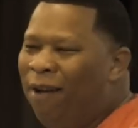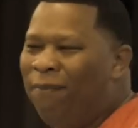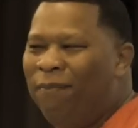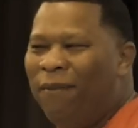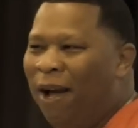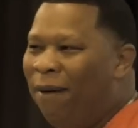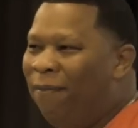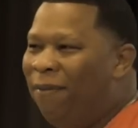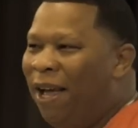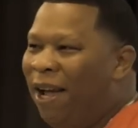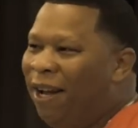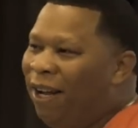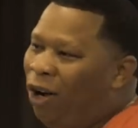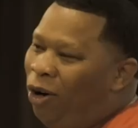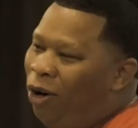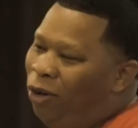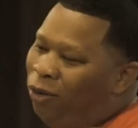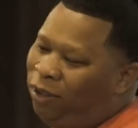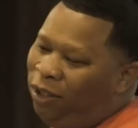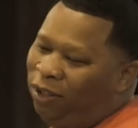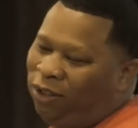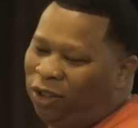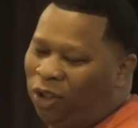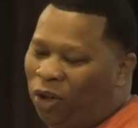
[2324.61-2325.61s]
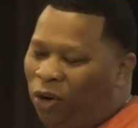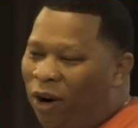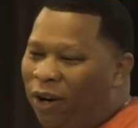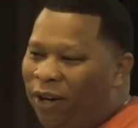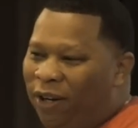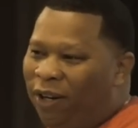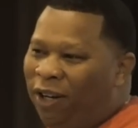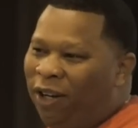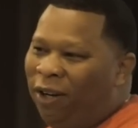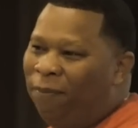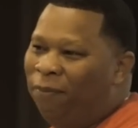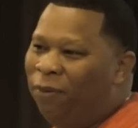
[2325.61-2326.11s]
I'm not going to discredit
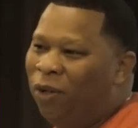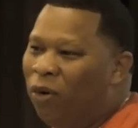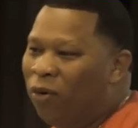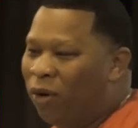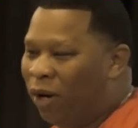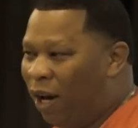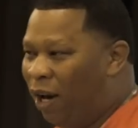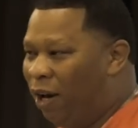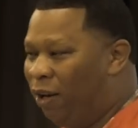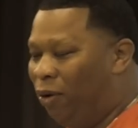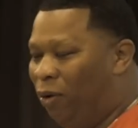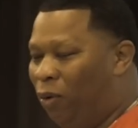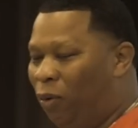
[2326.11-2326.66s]
him no kind of way.